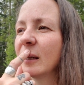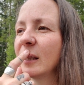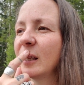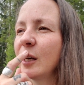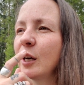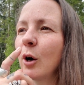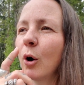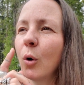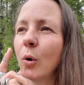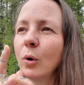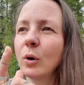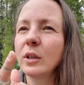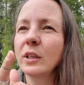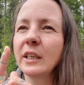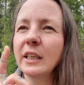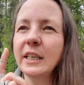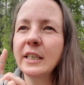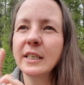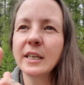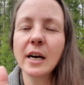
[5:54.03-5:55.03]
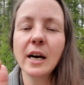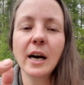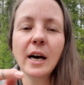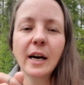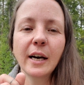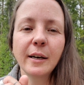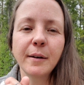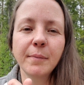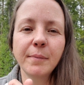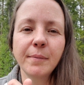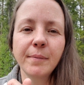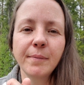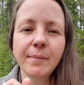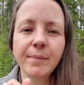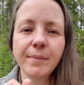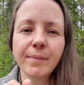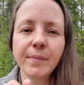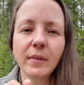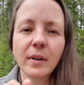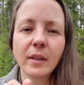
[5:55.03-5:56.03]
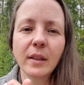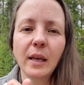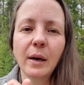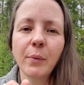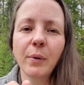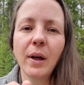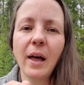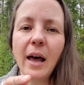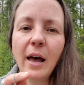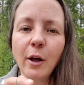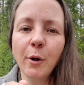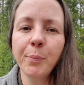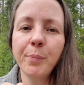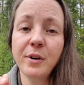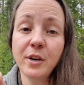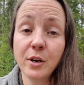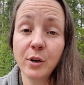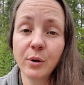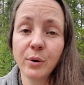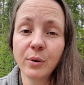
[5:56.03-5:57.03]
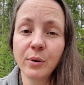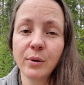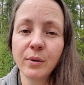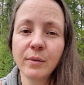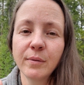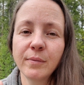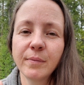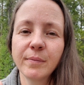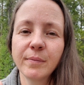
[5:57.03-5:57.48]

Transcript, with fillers: The only time they will help you